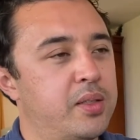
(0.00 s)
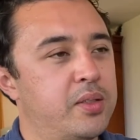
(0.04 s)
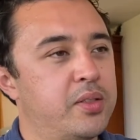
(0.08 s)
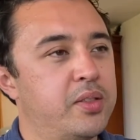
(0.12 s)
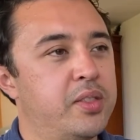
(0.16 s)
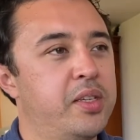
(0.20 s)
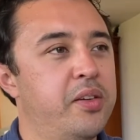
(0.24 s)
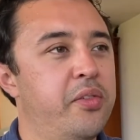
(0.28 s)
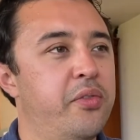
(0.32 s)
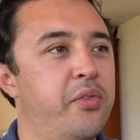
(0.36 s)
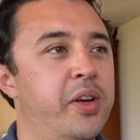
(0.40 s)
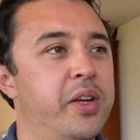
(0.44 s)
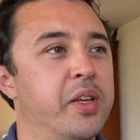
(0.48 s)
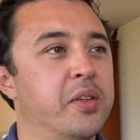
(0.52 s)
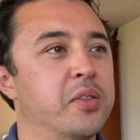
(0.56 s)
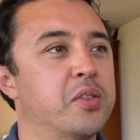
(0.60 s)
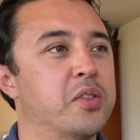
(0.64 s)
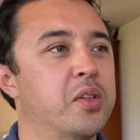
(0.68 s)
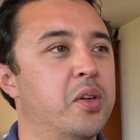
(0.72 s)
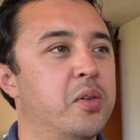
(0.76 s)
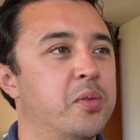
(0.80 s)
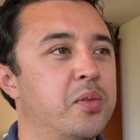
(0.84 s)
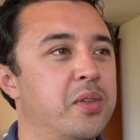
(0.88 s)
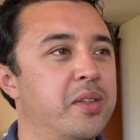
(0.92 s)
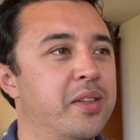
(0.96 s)
Yeah, Steve
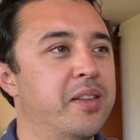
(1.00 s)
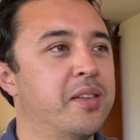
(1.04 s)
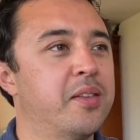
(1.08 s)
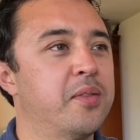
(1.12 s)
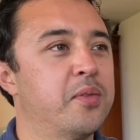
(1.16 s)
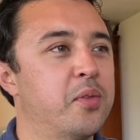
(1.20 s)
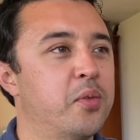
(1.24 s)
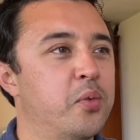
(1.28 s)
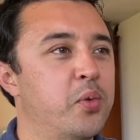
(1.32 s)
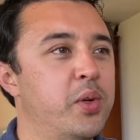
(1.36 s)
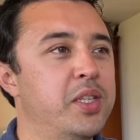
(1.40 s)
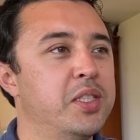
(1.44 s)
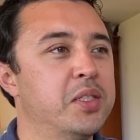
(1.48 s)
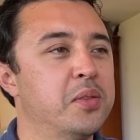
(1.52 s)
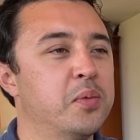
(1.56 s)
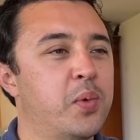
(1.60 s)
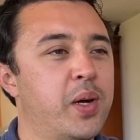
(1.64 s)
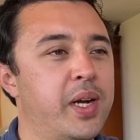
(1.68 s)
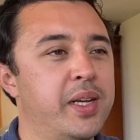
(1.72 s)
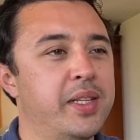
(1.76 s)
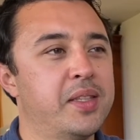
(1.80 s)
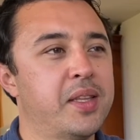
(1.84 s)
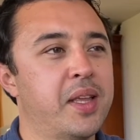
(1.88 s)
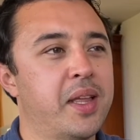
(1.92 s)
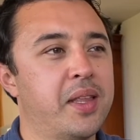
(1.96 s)
Reynolds. So the reason
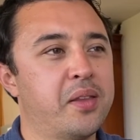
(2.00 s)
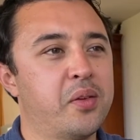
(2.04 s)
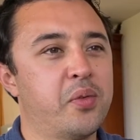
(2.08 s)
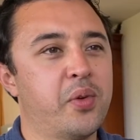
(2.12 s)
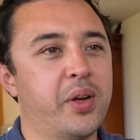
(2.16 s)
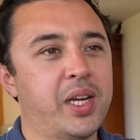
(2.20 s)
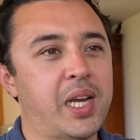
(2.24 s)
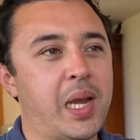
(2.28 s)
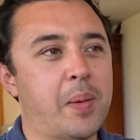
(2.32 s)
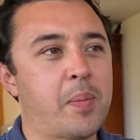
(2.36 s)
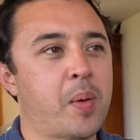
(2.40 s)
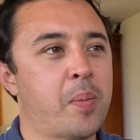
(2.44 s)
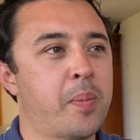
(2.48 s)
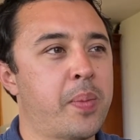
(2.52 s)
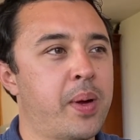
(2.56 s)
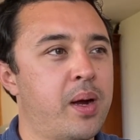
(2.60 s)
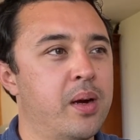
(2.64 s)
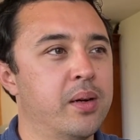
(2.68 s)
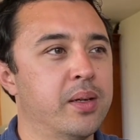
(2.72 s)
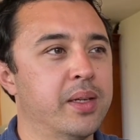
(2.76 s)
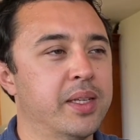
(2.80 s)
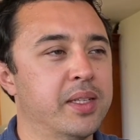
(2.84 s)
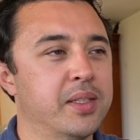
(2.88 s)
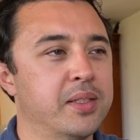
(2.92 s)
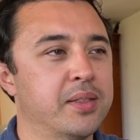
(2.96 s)
why that trick came
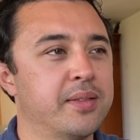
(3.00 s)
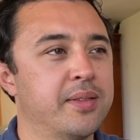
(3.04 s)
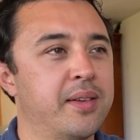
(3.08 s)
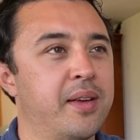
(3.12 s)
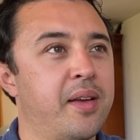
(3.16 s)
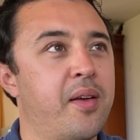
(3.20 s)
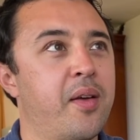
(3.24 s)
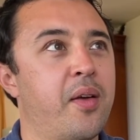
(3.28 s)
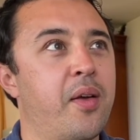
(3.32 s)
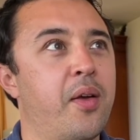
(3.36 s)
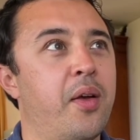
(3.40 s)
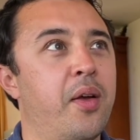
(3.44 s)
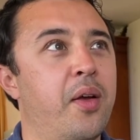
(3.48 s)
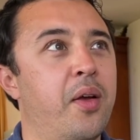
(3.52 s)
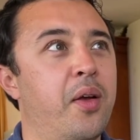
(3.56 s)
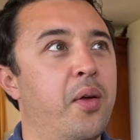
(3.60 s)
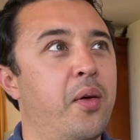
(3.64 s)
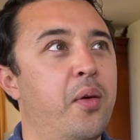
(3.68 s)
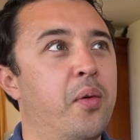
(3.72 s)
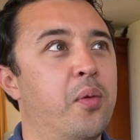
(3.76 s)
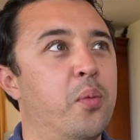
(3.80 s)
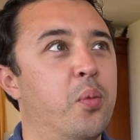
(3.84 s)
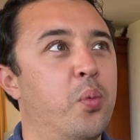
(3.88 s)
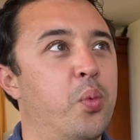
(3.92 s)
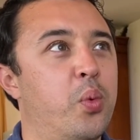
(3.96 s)
about is,
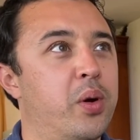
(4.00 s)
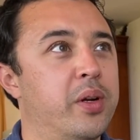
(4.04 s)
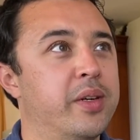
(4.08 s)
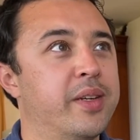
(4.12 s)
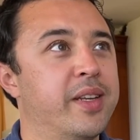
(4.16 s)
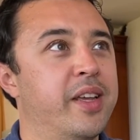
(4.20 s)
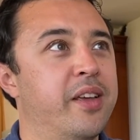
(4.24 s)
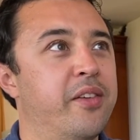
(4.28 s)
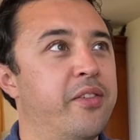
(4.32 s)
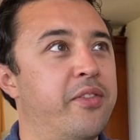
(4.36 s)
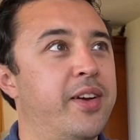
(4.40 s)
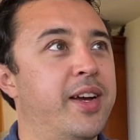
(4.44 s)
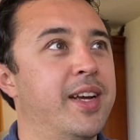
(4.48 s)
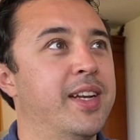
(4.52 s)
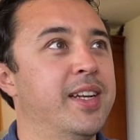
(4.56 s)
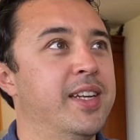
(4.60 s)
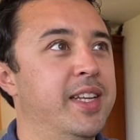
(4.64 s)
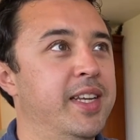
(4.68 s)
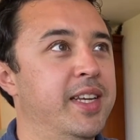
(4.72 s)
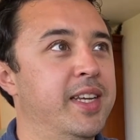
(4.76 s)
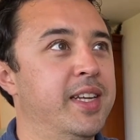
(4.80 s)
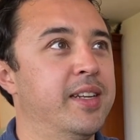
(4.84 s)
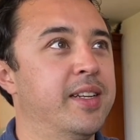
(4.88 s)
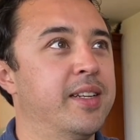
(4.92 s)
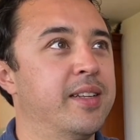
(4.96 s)
what if I
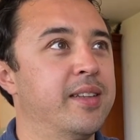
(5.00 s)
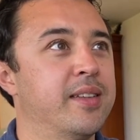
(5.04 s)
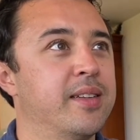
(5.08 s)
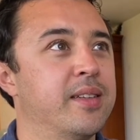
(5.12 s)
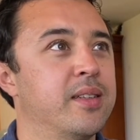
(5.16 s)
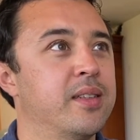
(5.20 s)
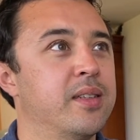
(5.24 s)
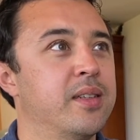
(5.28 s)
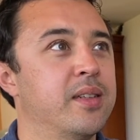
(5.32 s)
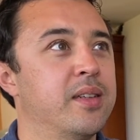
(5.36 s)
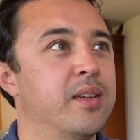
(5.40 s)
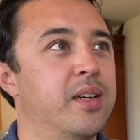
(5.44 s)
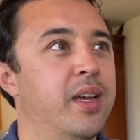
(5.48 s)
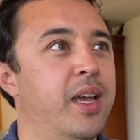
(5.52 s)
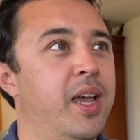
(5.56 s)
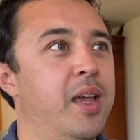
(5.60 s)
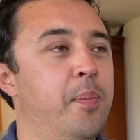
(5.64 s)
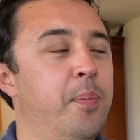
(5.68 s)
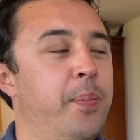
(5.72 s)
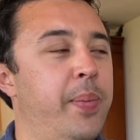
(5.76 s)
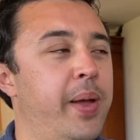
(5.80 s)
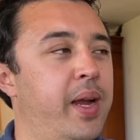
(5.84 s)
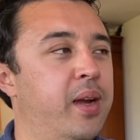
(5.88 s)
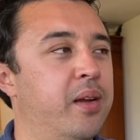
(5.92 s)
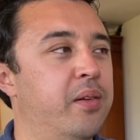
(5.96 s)
did
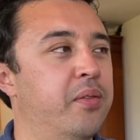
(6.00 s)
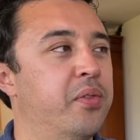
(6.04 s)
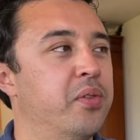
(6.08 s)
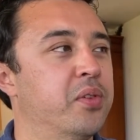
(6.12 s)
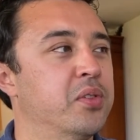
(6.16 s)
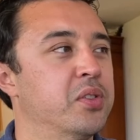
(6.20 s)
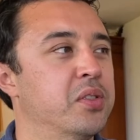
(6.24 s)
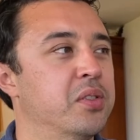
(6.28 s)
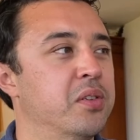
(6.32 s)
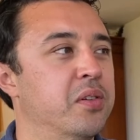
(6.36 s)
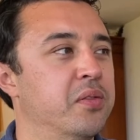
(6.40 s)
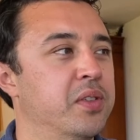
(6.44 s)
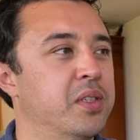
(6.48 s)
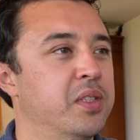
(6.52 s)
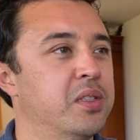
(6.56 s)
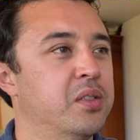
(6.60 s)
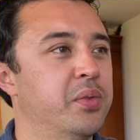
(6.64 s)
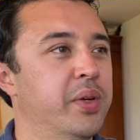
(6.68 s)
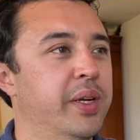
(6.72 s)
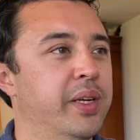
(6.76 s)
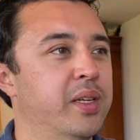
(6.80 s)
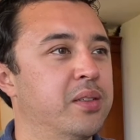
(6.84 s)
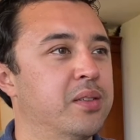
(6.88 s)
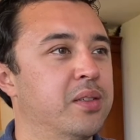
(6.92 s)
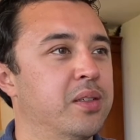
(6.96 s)
a packet version of the
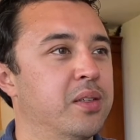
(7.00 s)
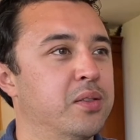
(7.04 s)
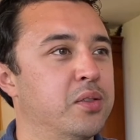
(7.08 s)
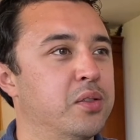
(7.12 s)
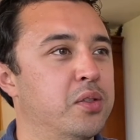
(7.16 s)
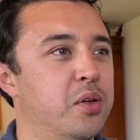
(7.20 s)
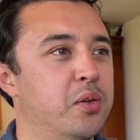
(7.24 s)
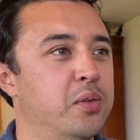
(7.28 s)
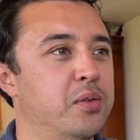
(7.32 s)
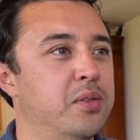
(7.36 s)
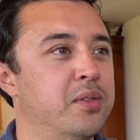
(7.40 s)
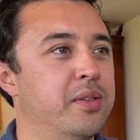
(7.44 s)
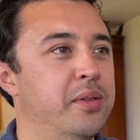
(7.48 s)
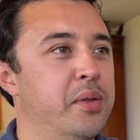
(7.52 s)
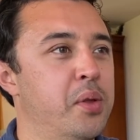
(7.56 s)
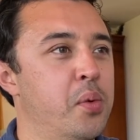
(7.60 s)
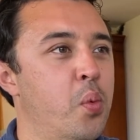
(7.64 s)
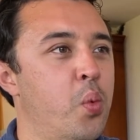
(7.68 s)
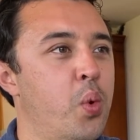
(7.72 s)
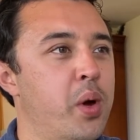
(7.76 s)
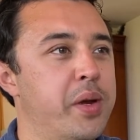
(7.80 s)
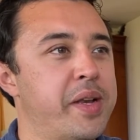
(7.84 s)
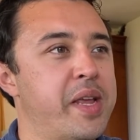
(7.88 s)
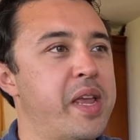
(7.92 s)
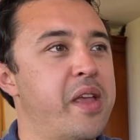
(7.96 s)
tricks? So
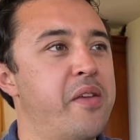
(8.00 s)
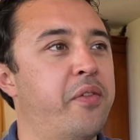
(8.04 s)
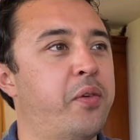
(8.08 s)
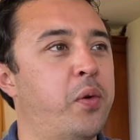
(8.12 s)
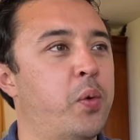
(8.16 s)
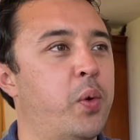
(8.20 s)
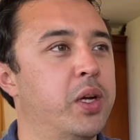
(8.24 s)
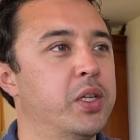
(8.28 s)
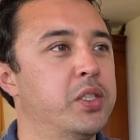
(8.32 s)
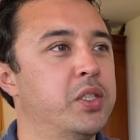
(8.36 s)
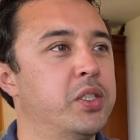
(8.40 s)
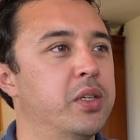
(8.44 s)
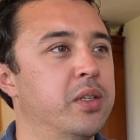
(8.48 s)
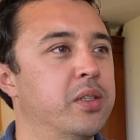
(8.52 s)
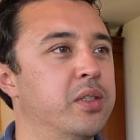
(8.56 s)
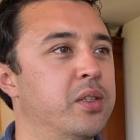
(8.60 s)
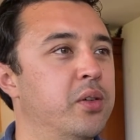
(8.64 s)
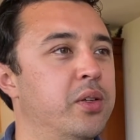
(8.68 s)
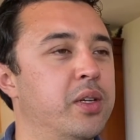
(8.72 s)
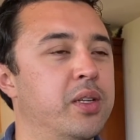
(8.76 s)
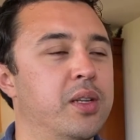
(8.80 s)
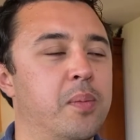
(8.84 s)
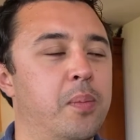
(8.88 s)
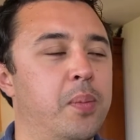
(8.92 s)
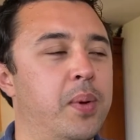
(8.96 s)
the what if question
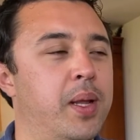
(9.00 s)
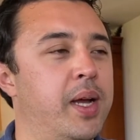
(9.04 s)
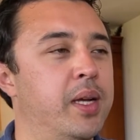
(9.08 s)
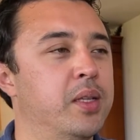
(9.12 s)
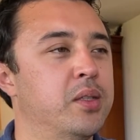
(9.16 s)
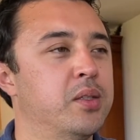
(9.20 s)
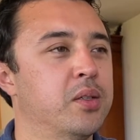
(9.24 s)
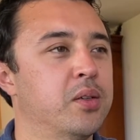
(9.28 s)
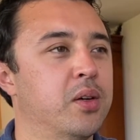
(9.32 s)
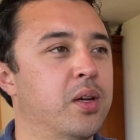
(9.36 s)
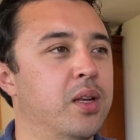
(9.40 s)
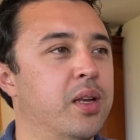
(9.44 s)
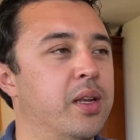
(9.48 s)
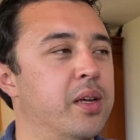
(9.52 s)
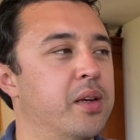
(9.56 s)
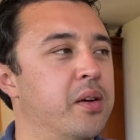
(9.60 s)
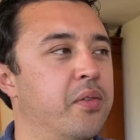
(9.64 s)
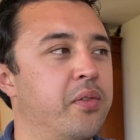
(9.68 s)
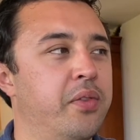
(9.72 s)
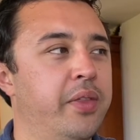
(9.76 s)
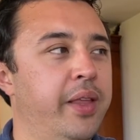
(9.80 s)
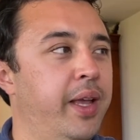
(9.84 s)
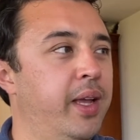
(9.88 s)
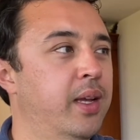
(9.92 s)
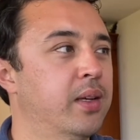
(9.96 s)
you can apply to a lot
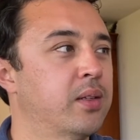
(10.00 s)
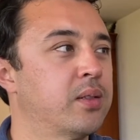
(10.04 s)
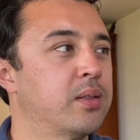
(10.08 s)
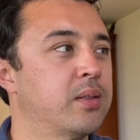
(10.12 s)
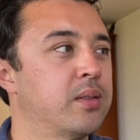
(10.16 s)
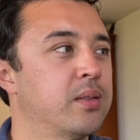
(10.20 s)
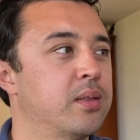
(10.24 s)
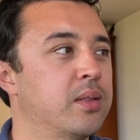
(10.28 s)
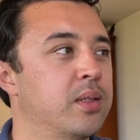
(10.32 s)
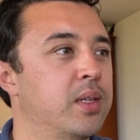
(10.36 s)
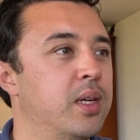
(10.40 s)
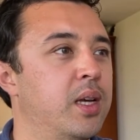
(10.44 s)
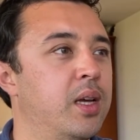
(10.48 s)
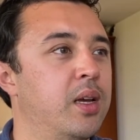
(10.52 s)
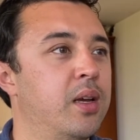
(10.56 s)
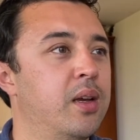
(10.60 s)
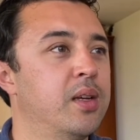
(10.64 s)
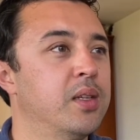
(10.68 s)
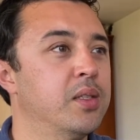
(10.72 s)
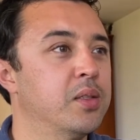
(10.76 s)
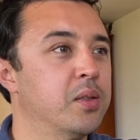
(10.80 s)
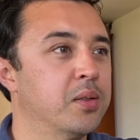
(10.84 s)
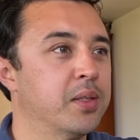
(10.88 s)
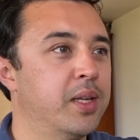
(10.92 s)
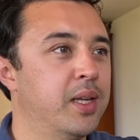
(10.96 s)
of things.
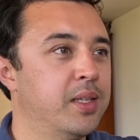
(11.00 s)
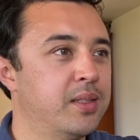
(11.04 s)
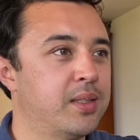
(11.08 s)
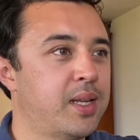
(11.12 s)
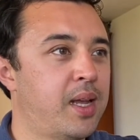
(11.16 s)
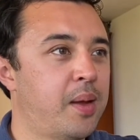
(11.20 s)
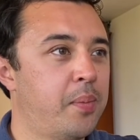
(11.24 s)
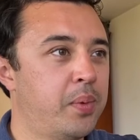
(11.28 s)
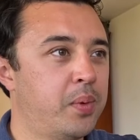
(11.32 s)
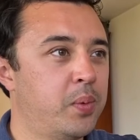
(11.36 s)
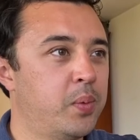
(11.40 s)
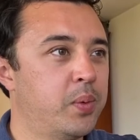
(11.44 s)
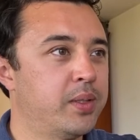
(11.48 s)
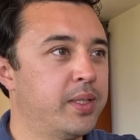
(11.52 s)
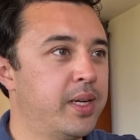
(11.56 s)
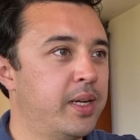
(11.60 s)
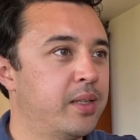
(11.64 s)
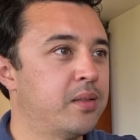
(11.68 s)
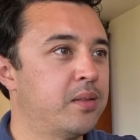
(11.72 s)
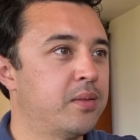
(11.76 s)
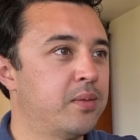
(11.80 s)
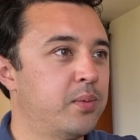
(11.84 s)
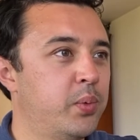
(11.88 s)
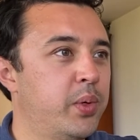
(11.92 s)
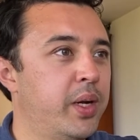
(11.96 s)
So that's happened with
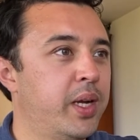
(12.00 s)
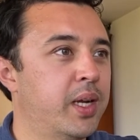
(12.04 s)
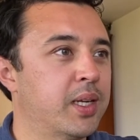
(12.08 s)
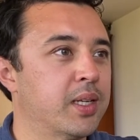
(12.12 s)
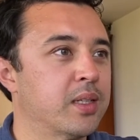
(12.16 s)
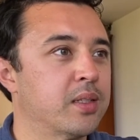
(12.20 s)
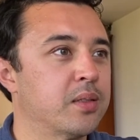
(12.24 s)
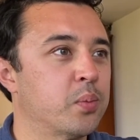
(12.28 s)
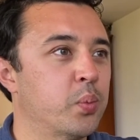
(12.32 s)
that trick.